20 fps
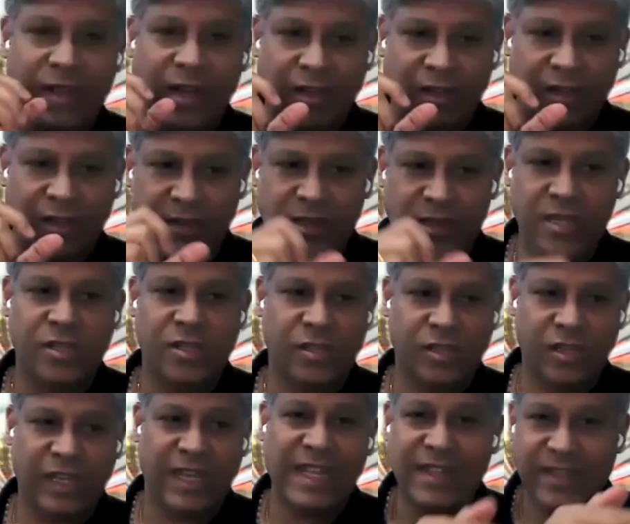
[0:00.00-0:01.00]
that this
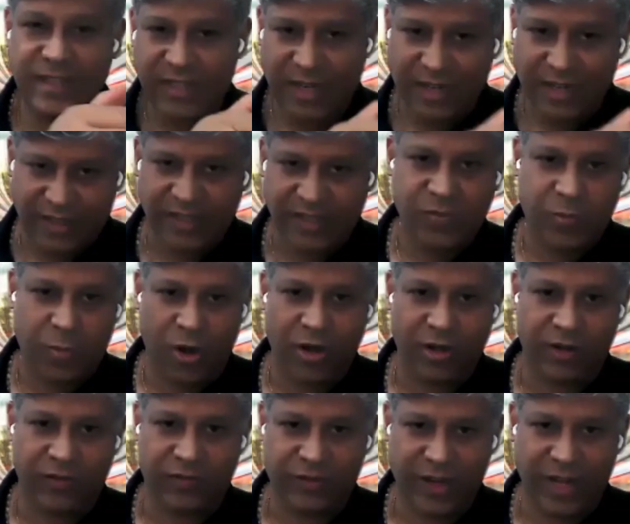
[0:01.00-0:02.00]
kills at this
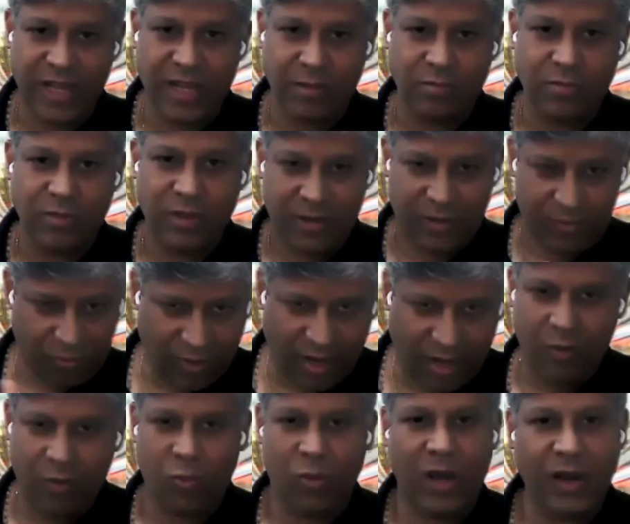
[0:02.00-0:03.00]
point of time,
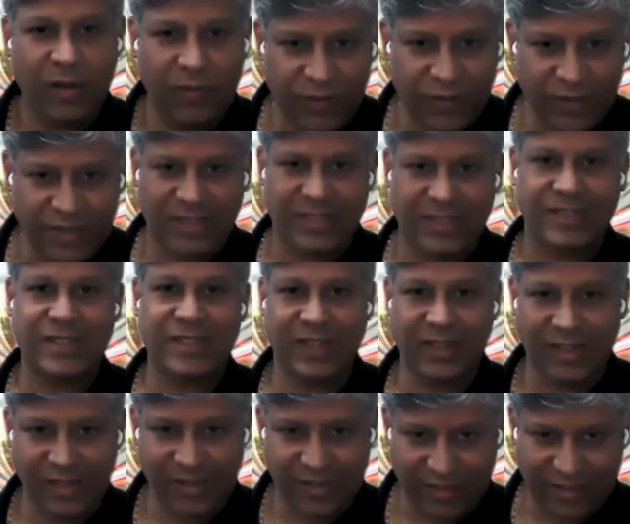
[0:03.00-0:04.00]
and one of us
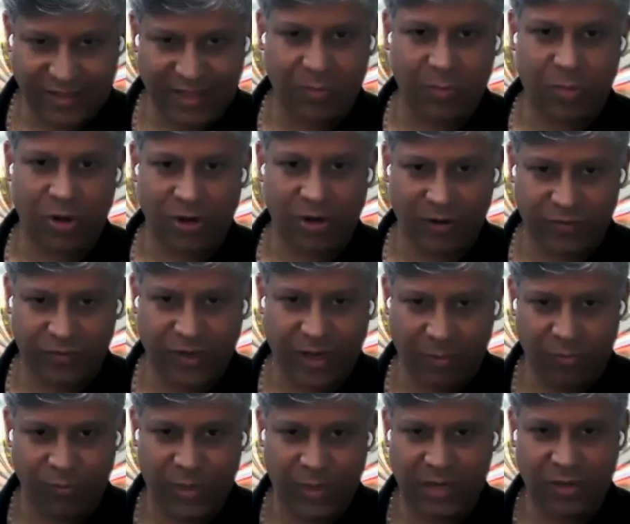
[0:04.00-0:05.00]
disagrees at that point of
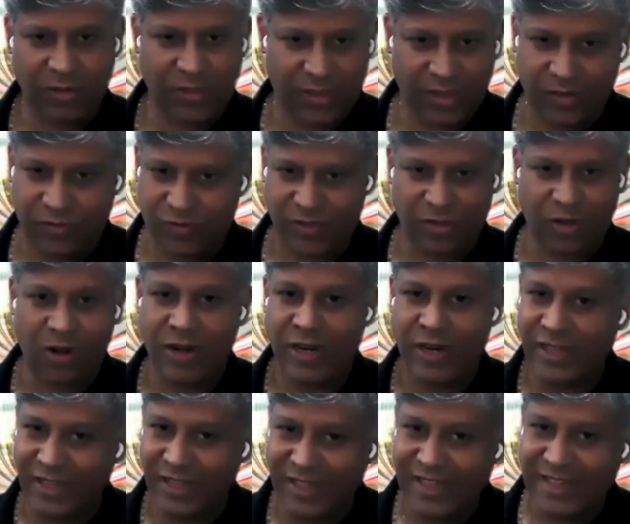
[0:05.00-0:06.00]
time because it was
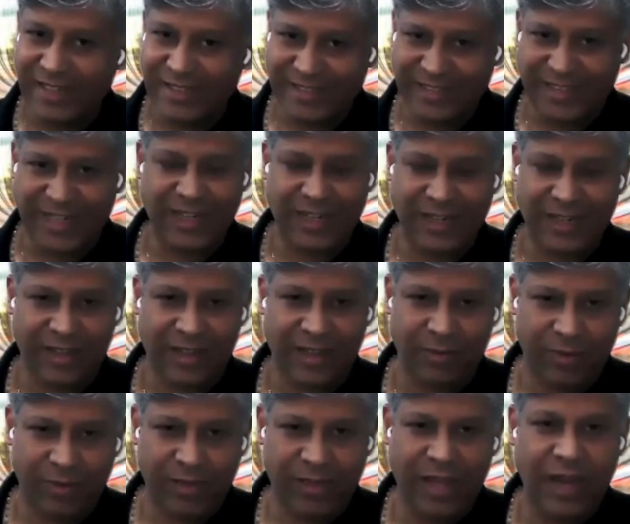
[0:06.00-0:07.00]
already stated
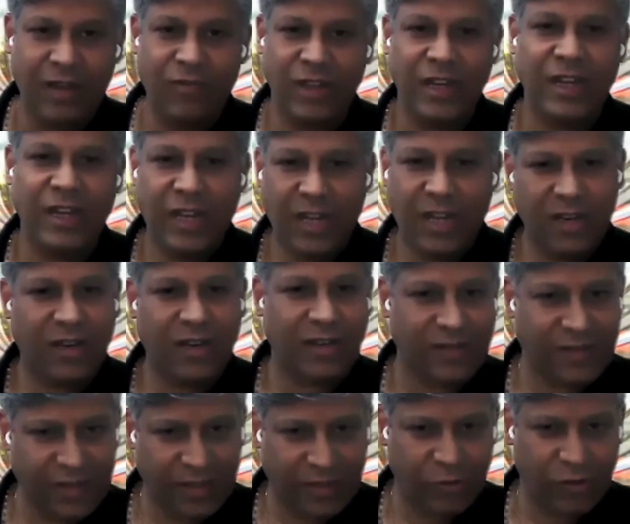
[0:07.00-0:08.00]
there, well, then we need a
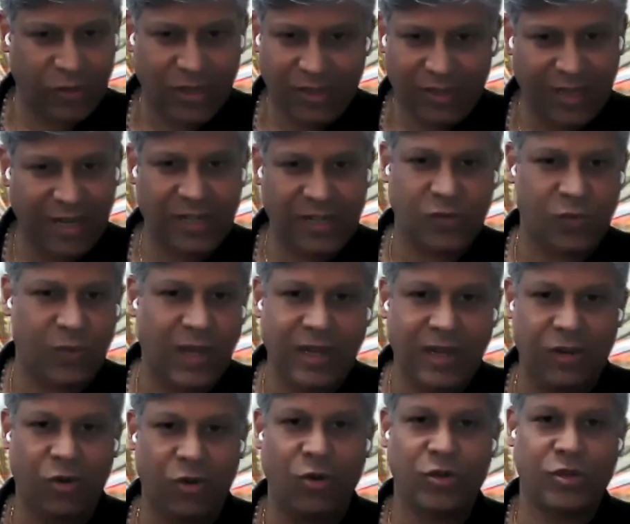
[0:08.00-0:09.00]
resolution. That is when
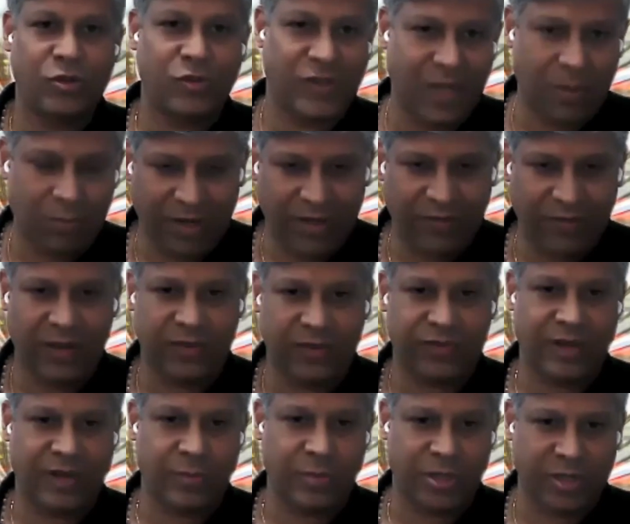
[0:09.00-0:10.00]
it goes to some level
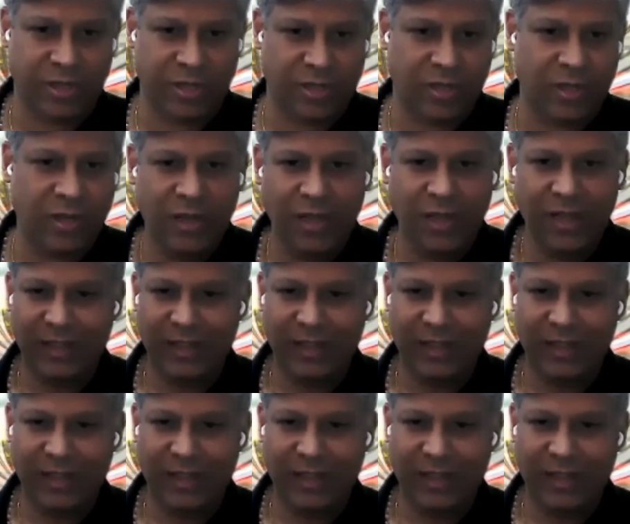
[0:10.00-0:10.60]
of arbitration.